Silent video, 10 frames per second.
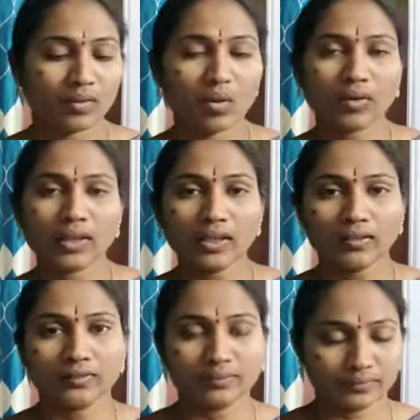okay
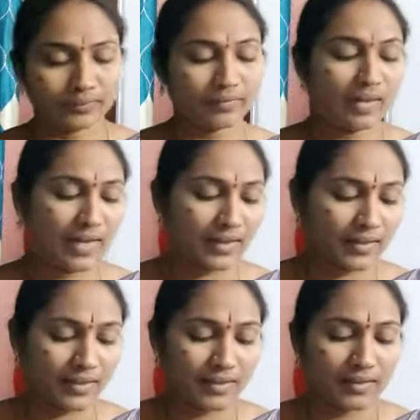
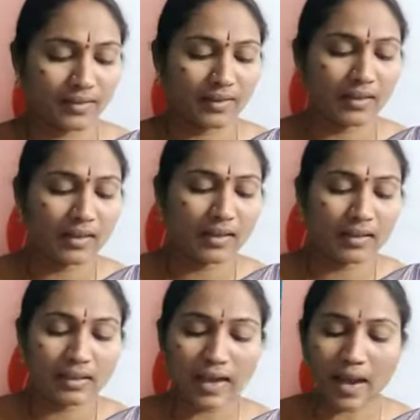next
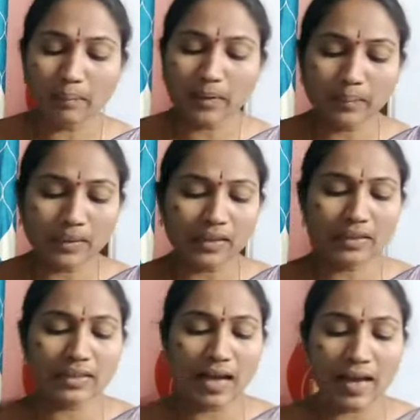climbing
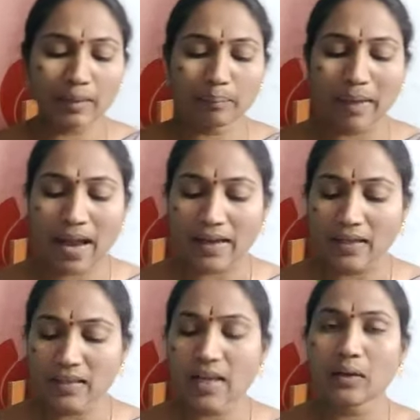birds like
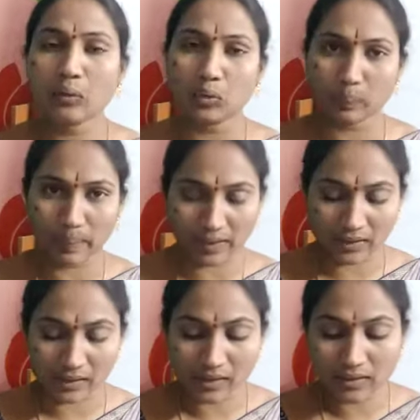parrots and
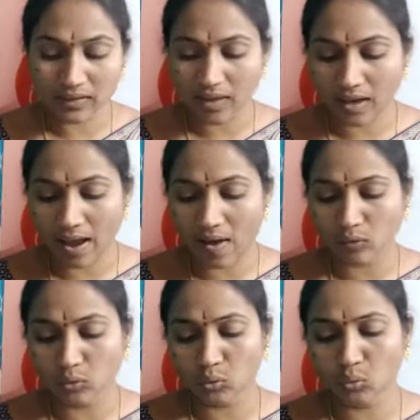woodpeckers
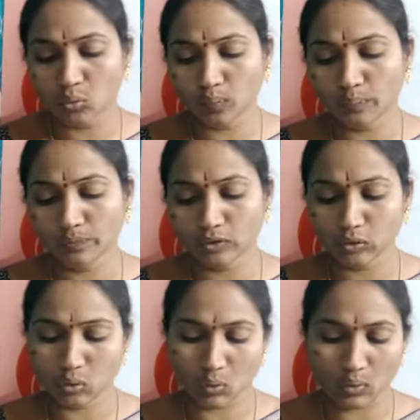have two
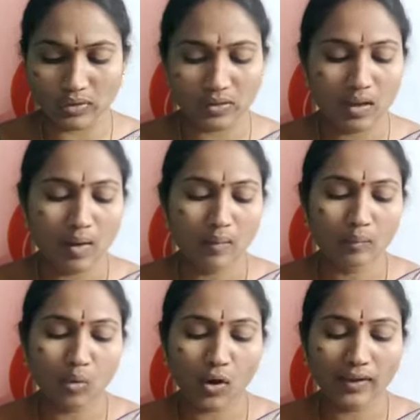toes
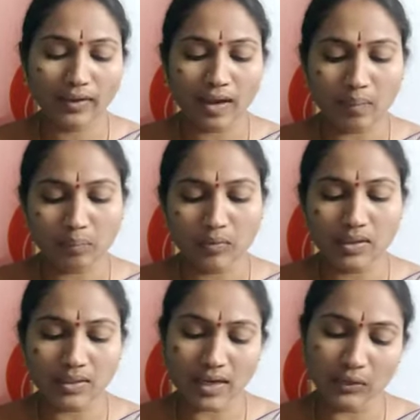pointing
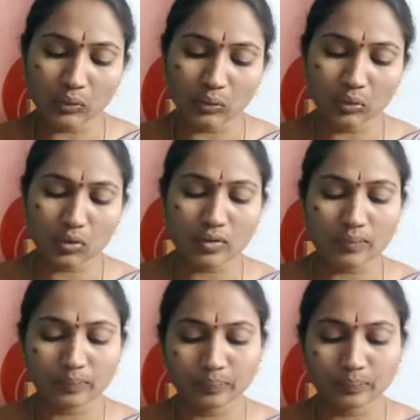upwards and two toes